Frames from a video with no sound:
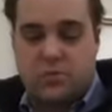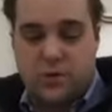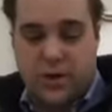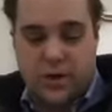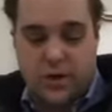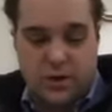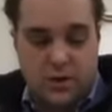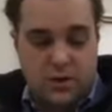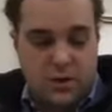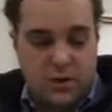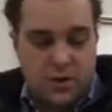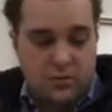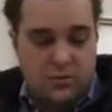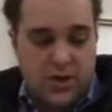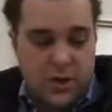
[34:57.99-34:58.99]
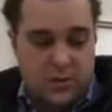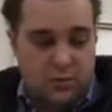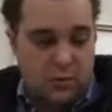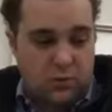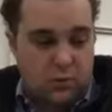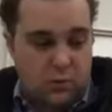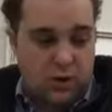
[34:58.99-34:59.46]
where
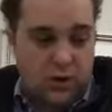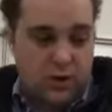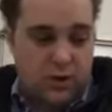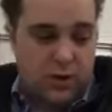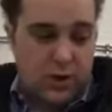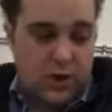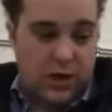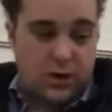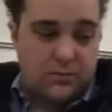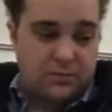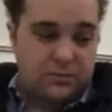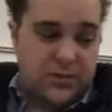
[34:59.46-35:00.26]
people were,